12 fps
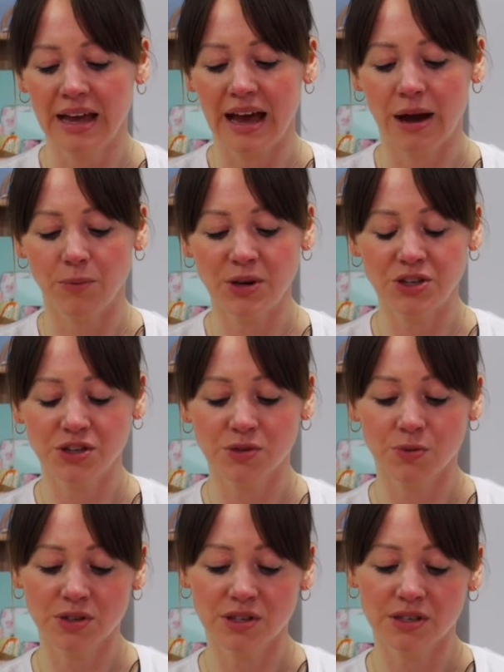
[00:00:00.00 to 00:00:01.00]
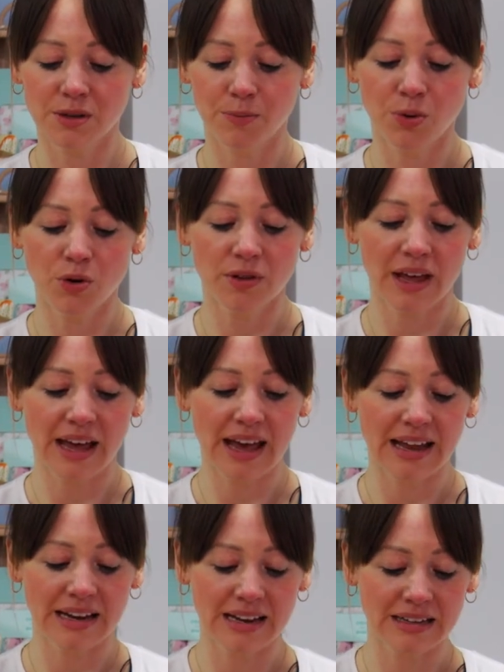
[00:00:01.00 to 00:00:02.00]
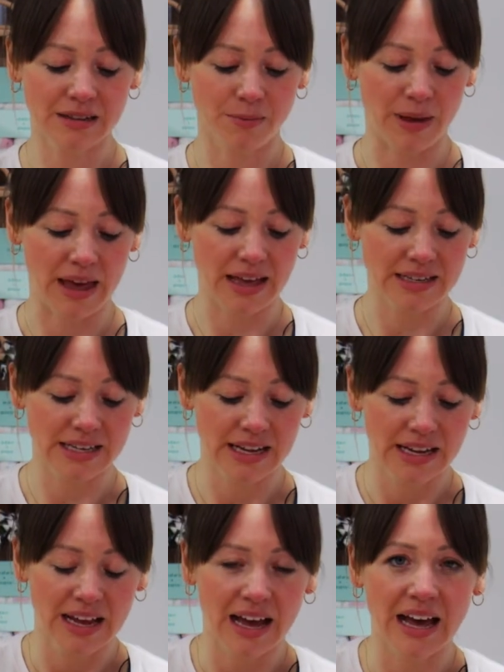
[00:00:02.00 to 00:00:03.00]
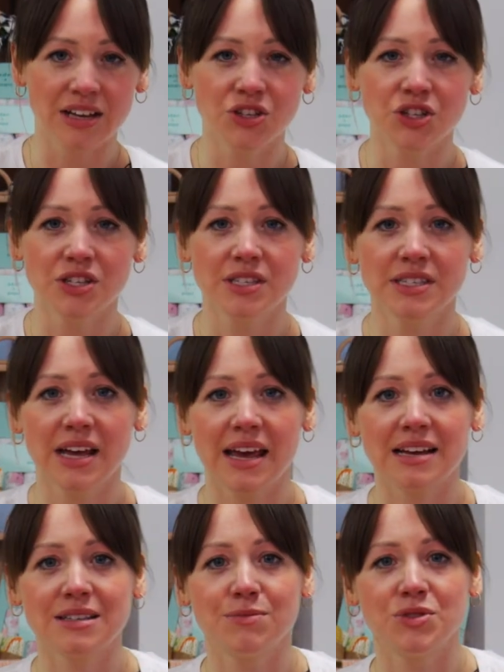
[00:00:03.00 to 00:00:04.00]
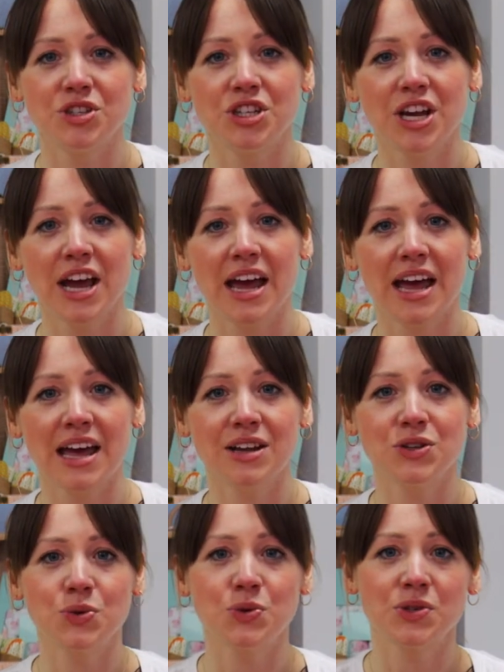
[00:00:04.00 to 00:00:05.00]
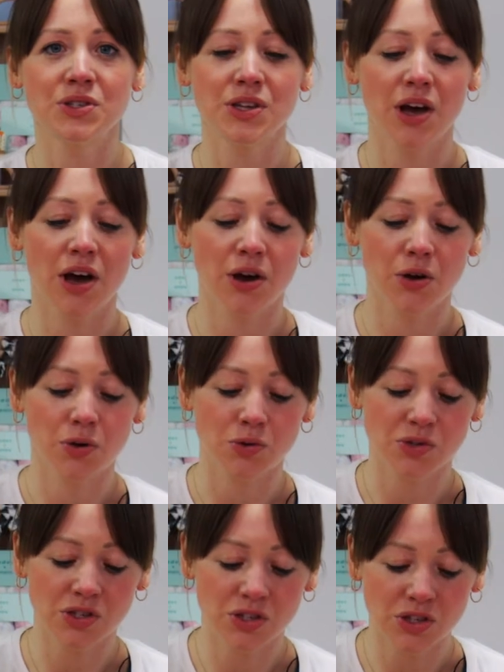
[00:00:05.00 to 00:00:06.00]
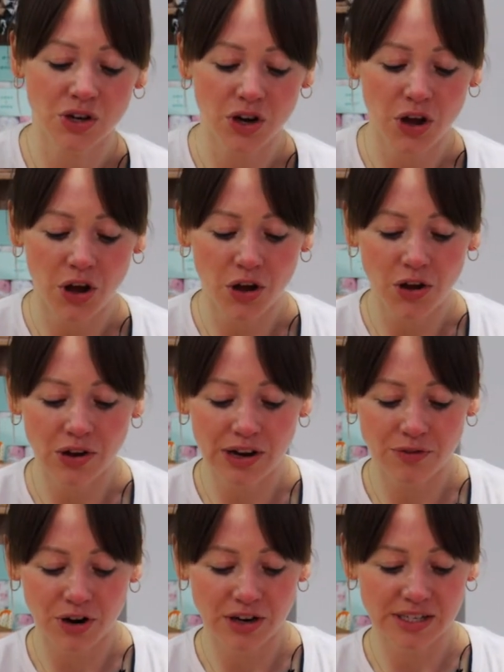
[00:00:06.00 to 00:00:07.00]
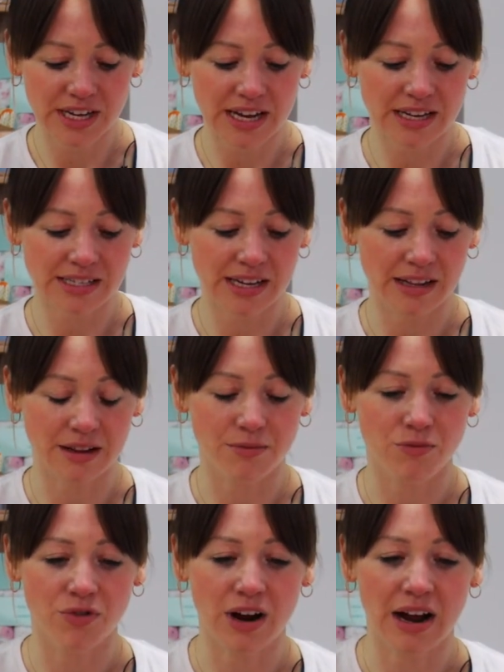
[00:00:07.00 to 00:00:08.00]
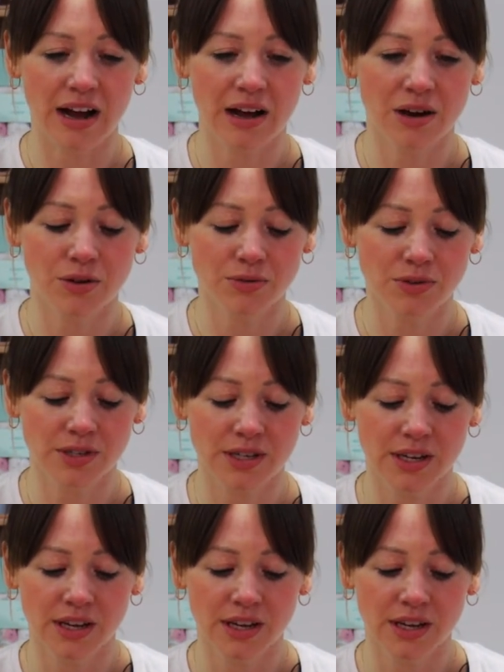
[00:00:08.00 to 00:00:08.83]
And we just want to support their head a little bit and just take some gentle circles, slowly rotating them round